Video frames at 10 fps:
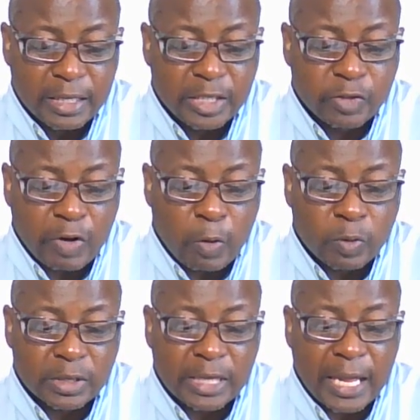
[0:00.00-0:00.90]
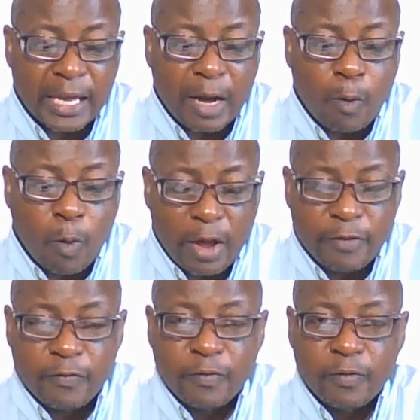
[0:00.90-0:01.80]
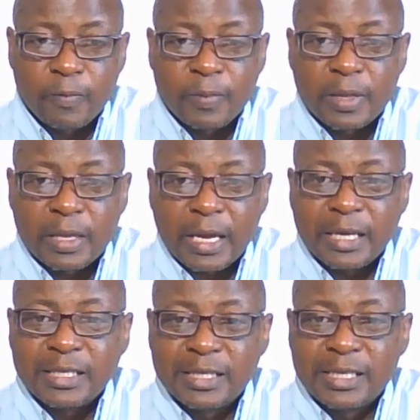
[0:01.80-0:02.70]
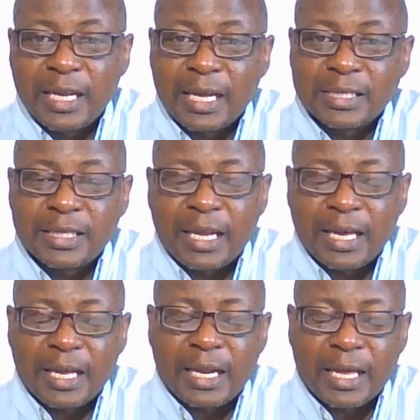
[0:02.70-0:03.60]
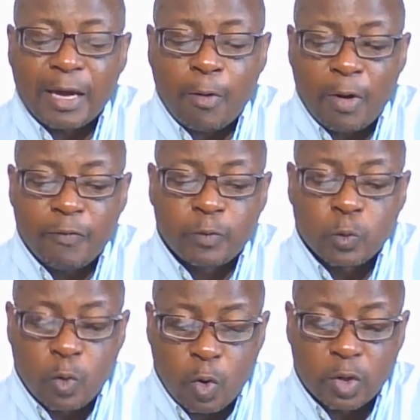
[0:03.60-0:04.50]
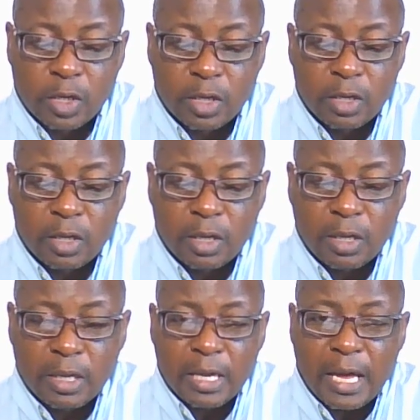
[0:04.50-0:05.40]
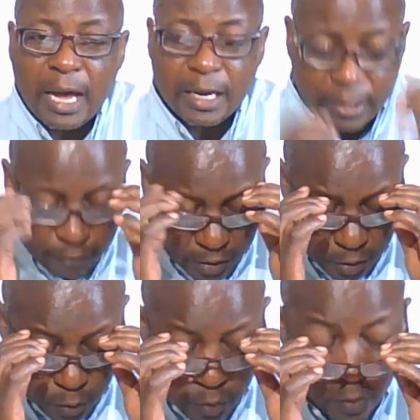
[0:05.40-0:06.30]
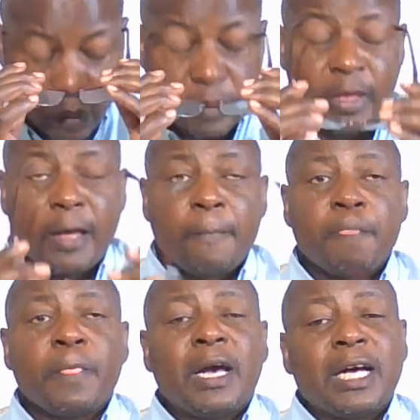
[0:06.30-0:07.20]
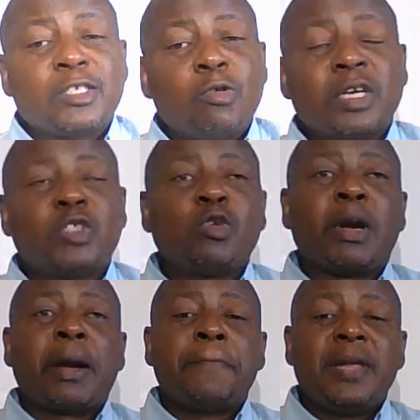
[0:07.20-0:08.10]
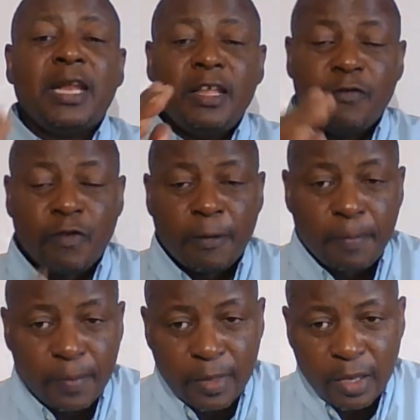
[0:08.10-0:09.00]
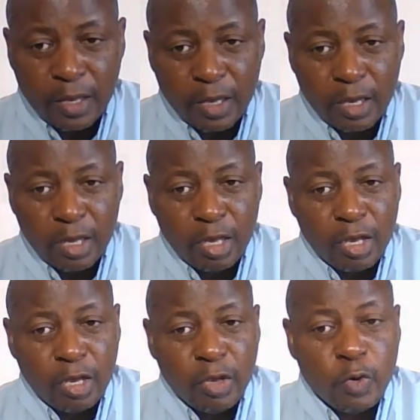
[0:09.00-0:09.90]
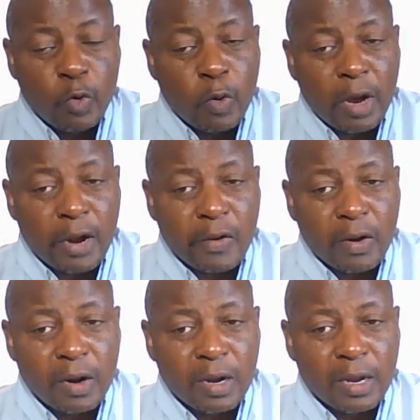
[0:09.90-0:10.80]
Israel was like a wife and is still a, like, like a wife to God. And even you there, as long as you are a believer, you are